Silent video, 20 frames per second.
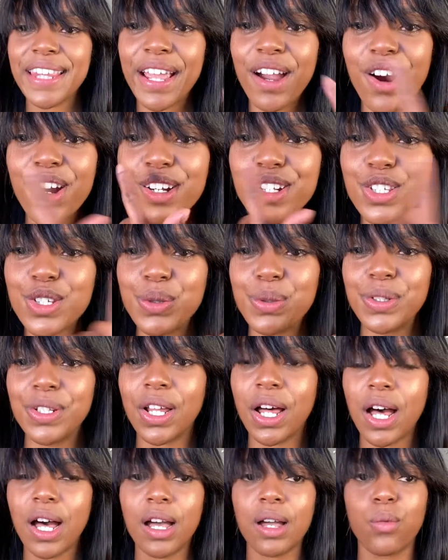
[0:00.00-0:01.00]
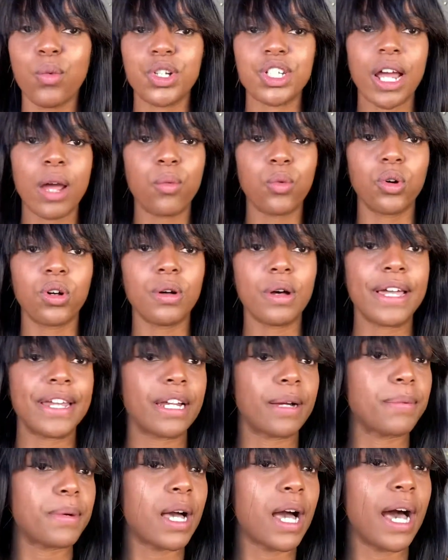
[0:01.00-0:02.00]
aren't too long, which I will
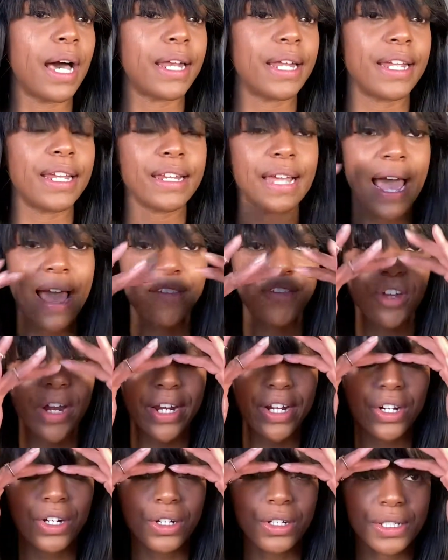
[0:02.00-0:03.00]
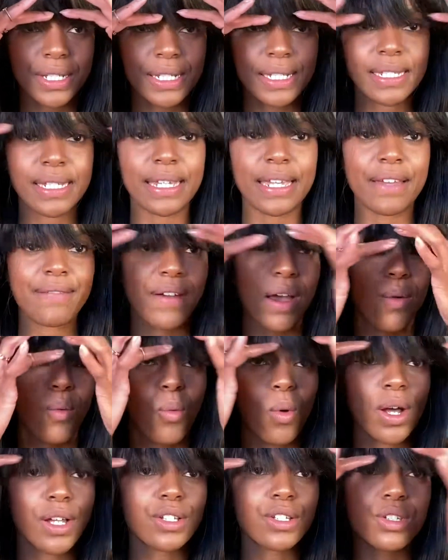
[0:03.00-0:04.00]
end up cutting after I curl to see if I
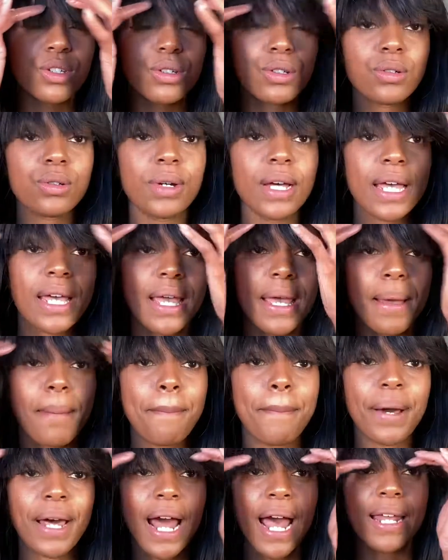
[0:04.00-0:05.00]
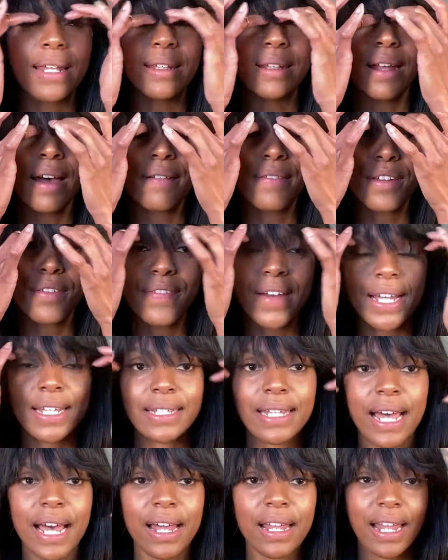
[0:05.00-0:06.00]
want to. But I love the
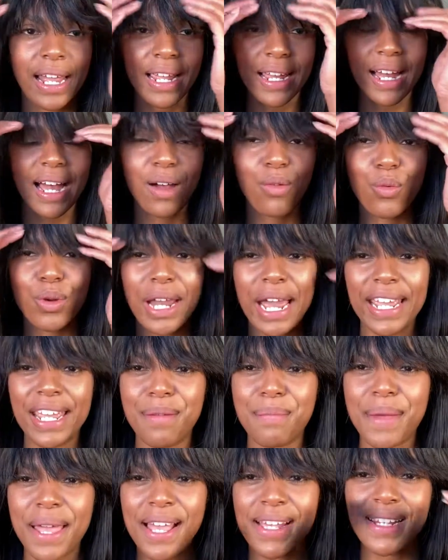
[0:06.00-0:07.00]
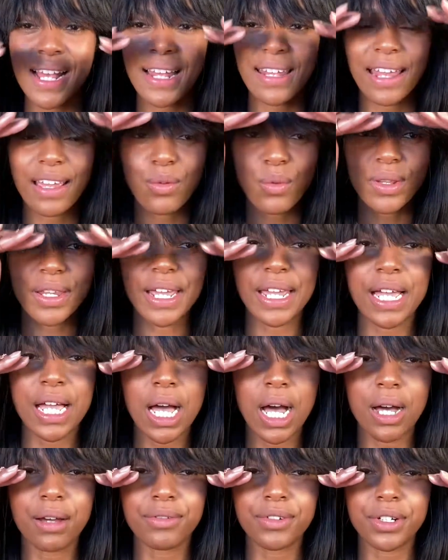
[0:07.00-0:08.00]
fact that, like, when I get bangs, I like when they
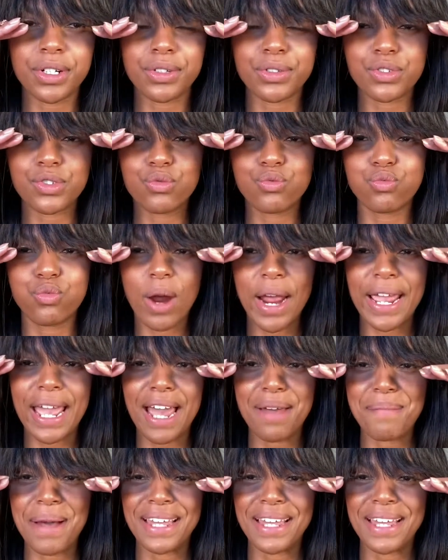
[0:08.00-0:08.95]
cover right at my